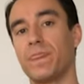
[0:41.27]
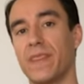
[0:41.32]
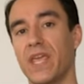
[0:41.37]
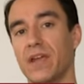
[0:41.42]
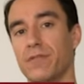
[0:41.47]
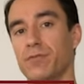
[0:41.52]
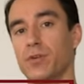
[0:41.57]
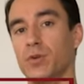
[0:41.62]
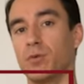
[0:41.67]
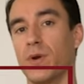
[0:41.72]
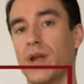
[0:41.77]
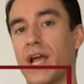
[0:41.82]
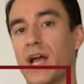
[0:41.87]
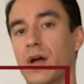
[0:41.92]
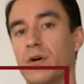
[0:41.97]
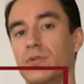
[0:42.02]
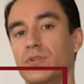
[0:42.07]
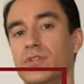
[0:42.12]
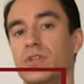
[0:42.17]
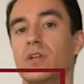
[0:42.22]
every
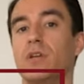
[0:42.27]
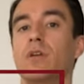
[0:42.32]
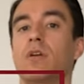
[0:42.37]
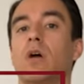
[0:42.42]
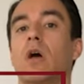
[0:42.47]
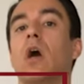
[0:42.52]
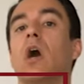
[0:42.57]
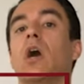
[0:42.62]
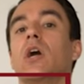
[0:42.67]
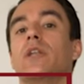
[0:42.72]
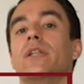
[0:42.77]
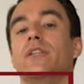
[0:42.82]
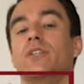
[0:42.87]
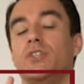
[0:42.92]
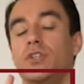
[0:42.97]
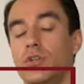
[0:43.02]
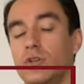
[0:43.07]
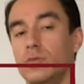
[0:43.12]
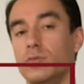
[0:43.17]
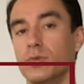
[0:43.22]
round on
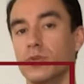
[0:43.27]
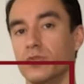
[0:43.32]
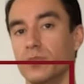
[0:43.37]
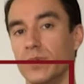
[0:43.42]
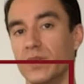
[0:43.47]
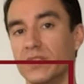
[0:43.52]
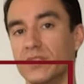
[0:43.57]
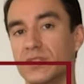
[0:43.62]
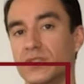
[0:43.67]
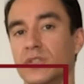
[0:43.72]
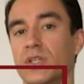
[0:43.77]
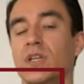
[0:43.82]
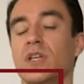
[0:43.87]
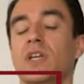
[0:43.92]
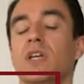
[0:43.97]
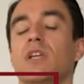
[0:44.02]
two movements.